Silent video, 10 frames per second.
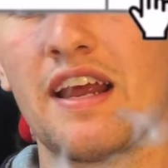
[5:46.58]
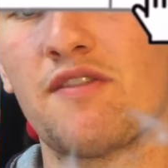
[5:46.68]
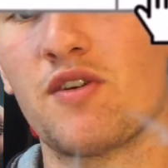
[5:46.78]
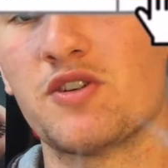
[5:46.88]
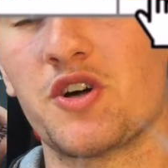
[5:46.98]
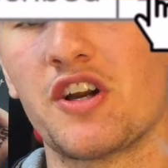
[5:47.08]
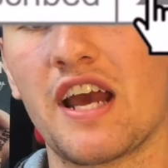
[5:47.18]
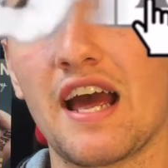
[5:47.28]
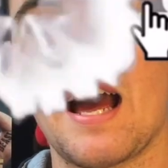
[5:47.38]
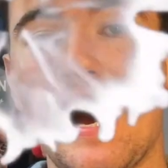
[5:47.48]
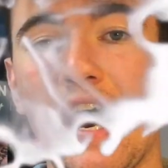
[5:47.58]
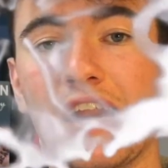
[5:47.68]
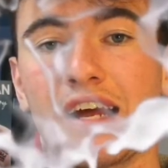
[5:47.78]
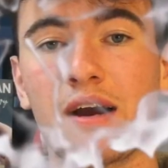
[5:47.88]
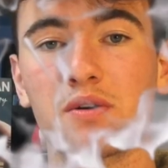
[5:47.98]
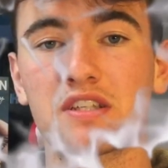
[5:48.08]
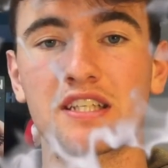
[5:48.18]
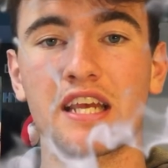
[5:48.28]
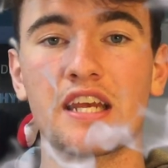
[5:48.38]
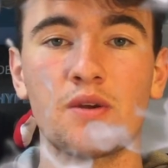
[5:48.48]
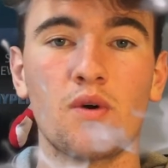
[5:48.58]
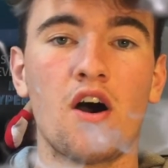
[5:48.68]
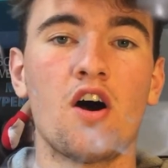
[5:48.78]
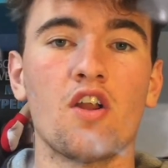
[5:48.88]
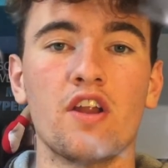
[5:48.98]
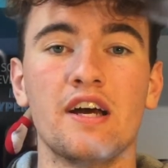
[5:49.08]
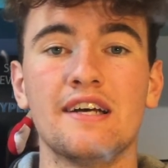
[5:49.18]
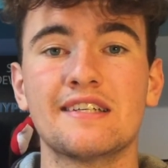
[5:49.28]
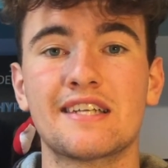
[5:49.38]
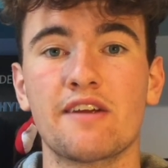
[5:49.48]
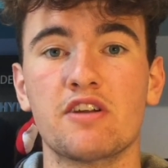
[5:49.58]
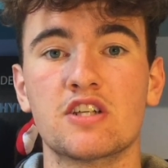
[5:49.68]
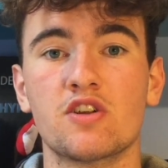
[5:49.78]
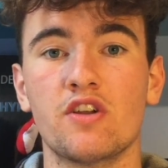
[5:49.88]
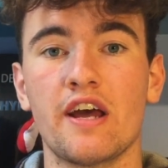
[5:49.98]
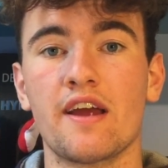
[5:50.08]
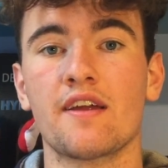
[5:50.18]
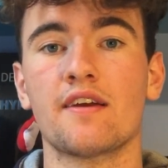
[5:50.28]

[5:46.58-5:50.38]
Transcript: if you enjoyed it, and I will see you on Series Sunday.